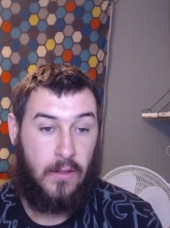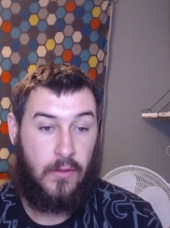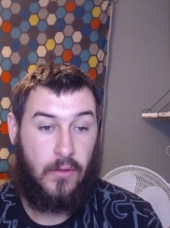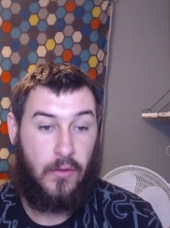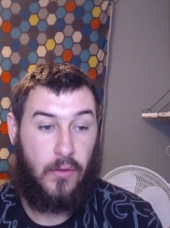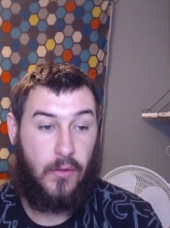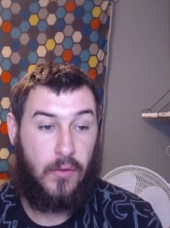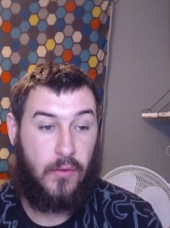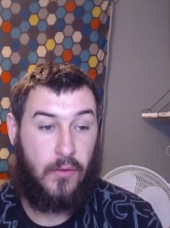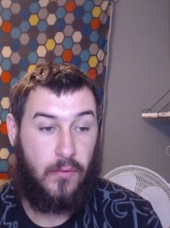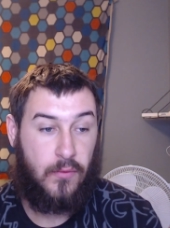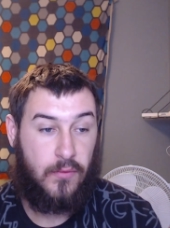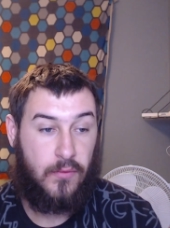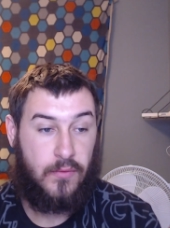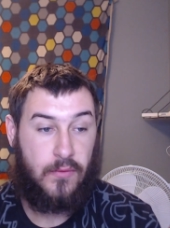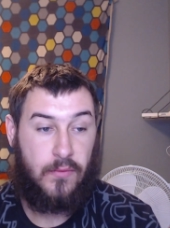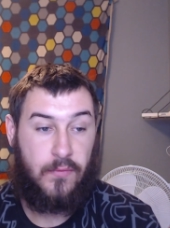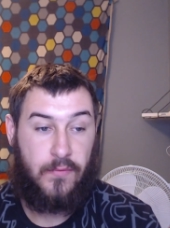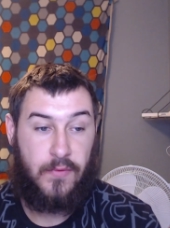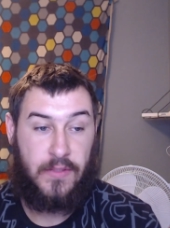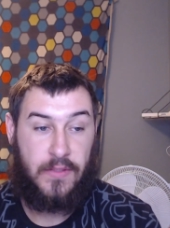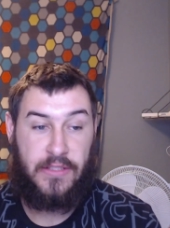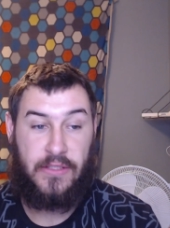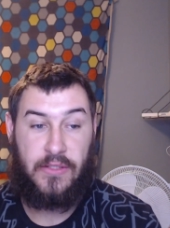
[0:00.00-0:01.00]
You can also
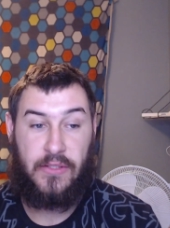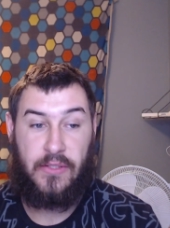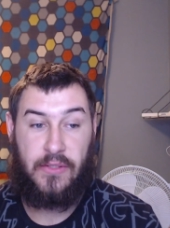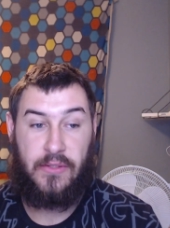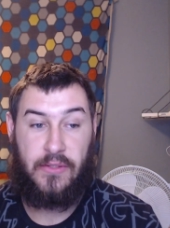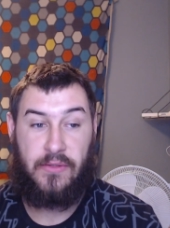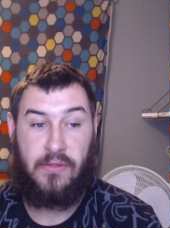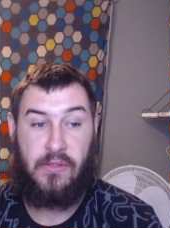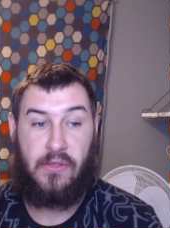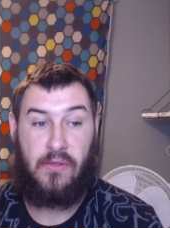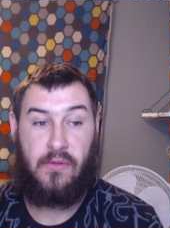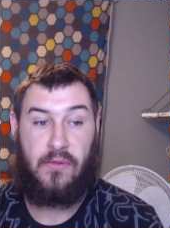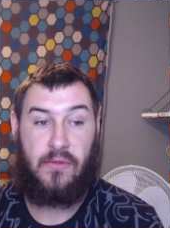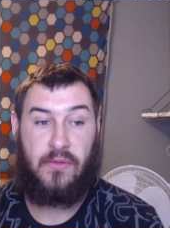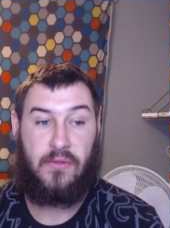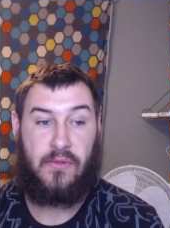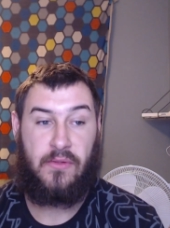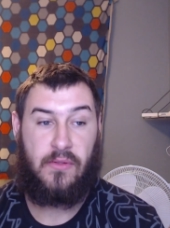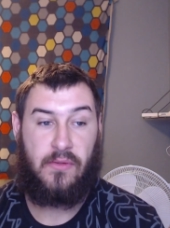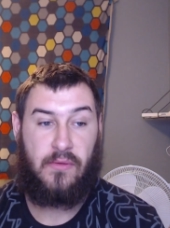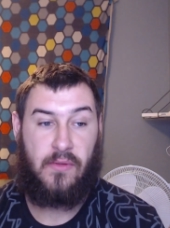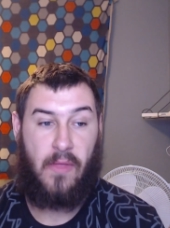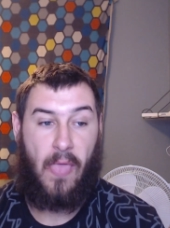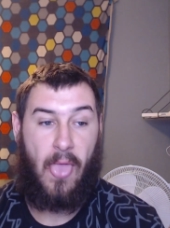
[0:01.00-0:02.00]
visit
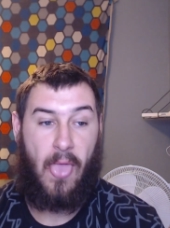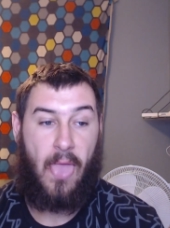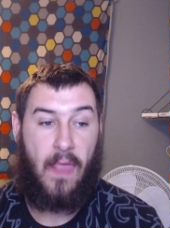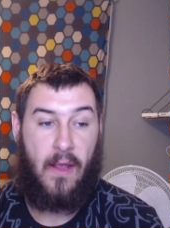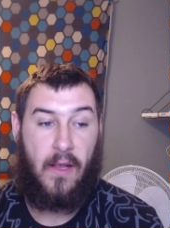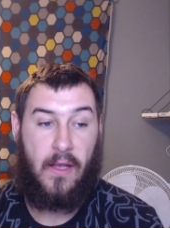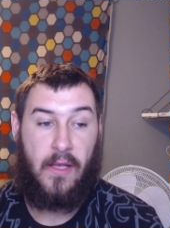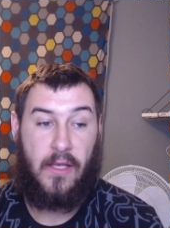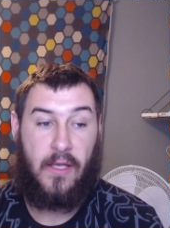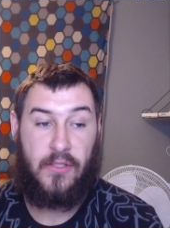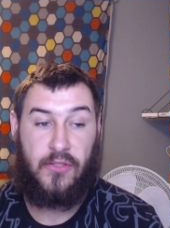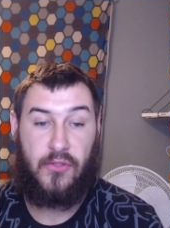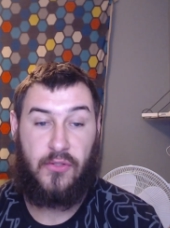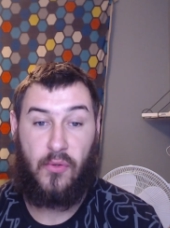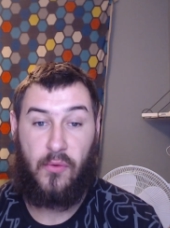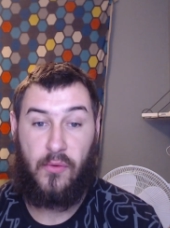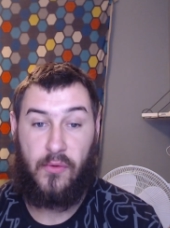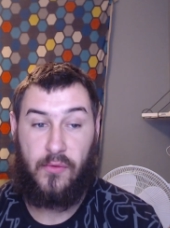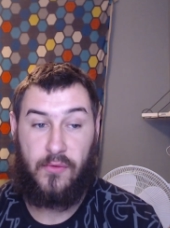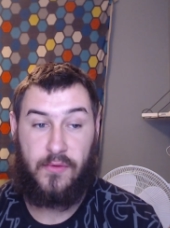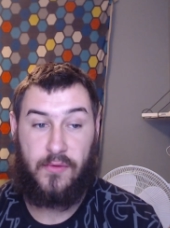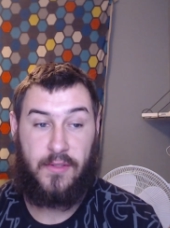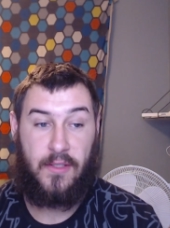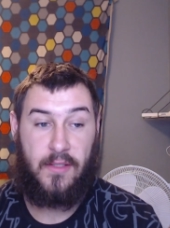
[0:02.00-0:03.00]

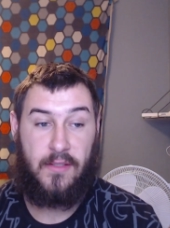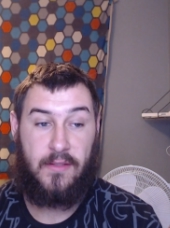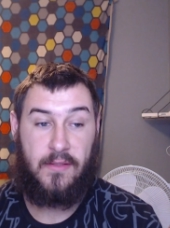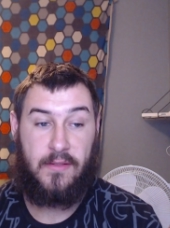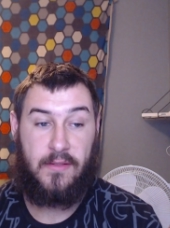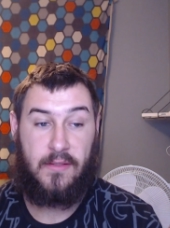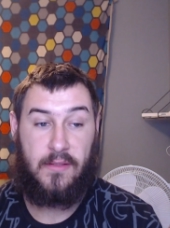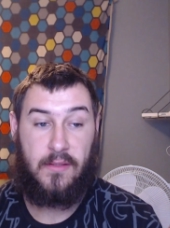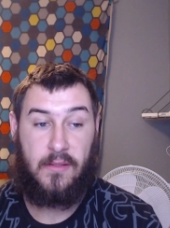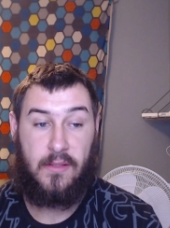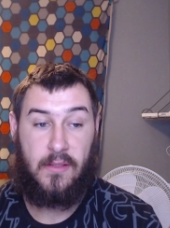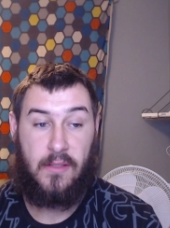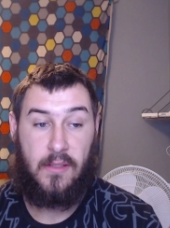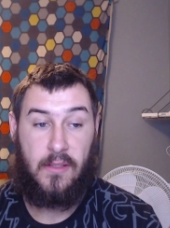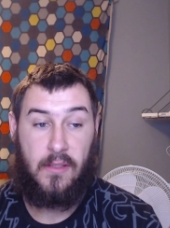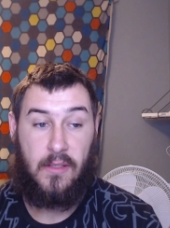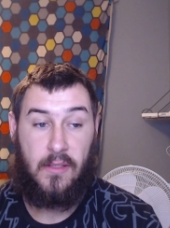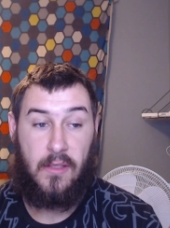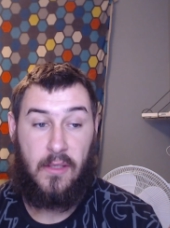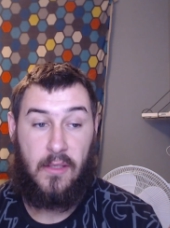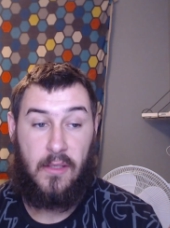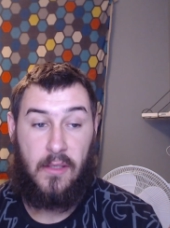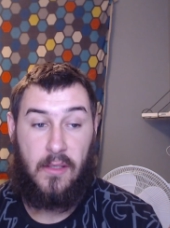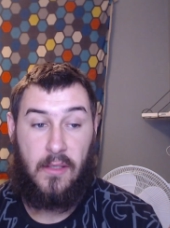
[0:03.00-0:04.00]
historical sites
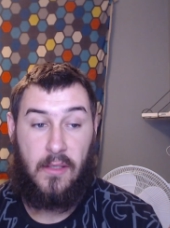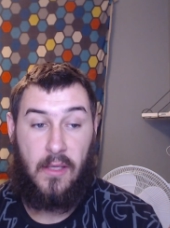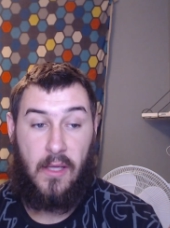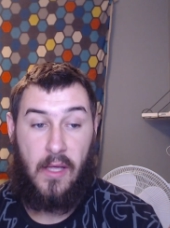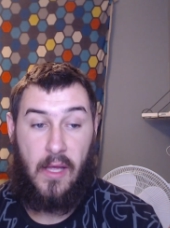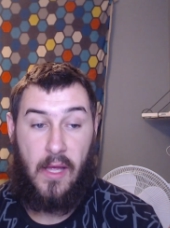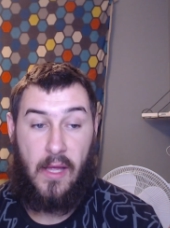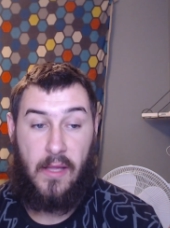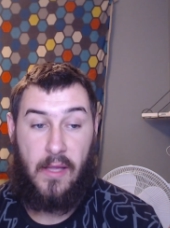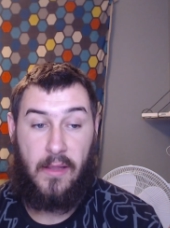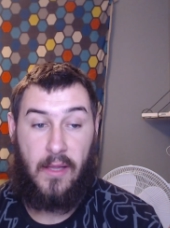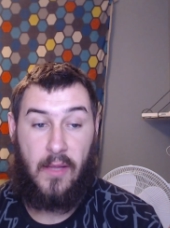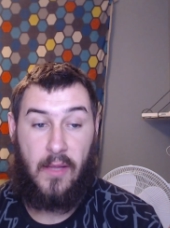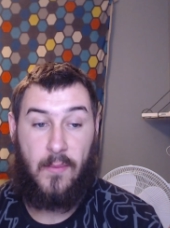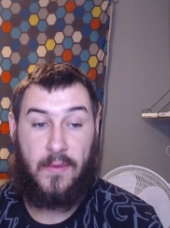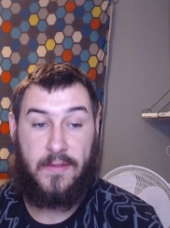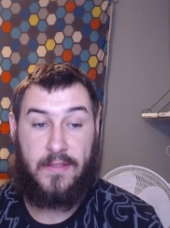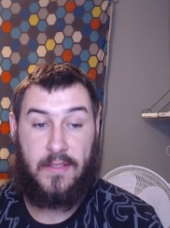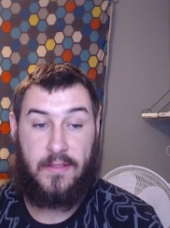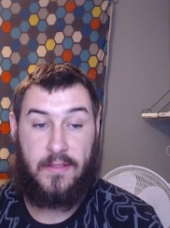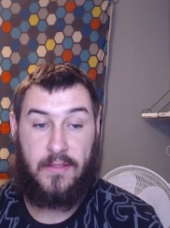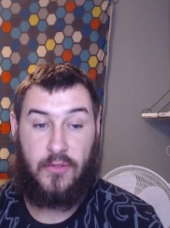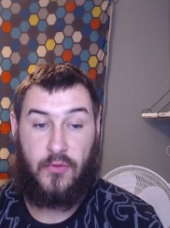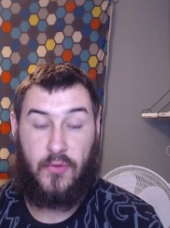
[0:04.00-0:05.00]
and landmarks
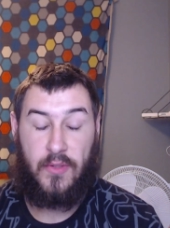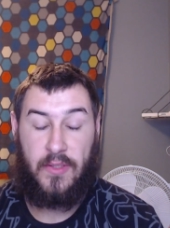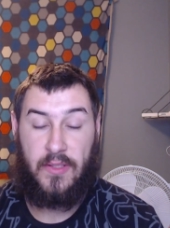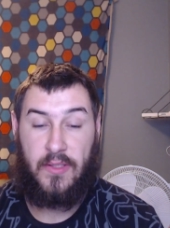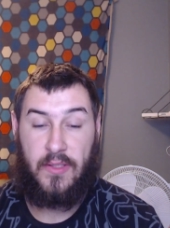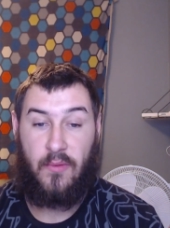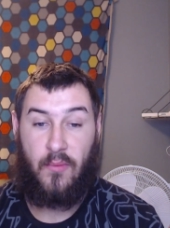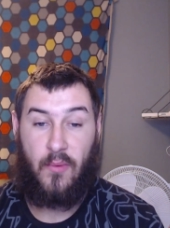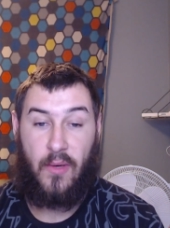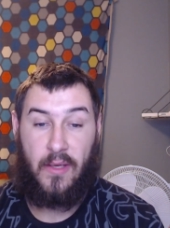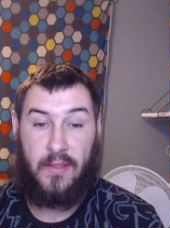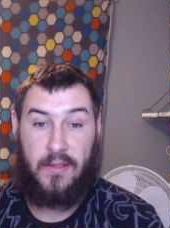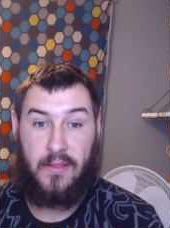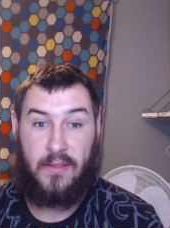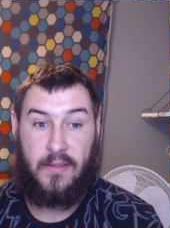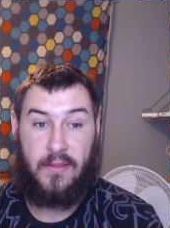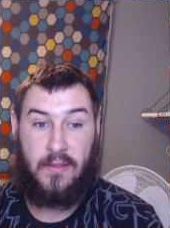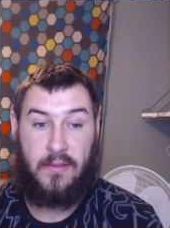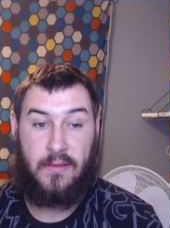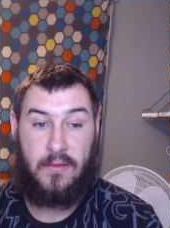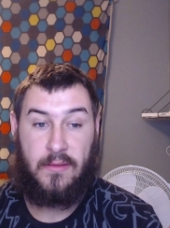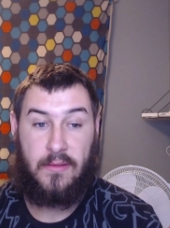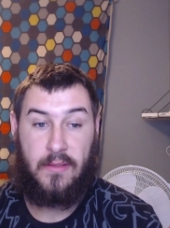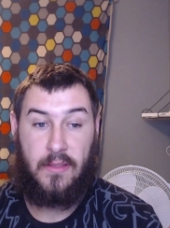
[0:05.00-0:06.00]
such as the Treaty of Waitangi
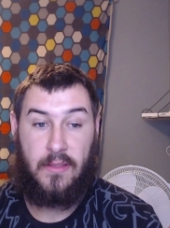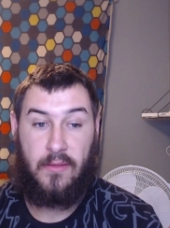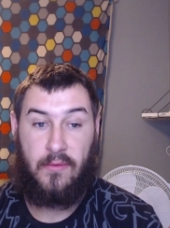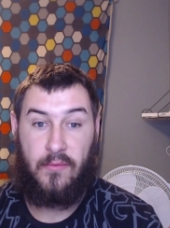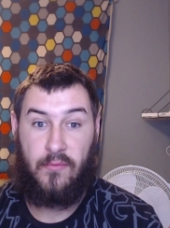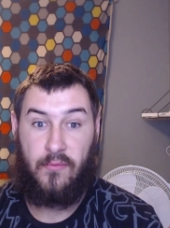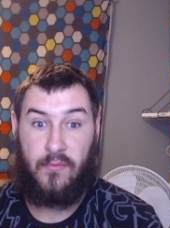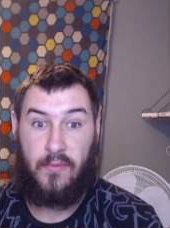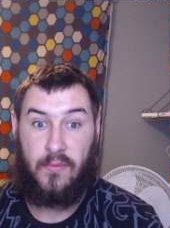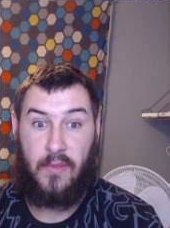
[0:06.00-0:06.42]
in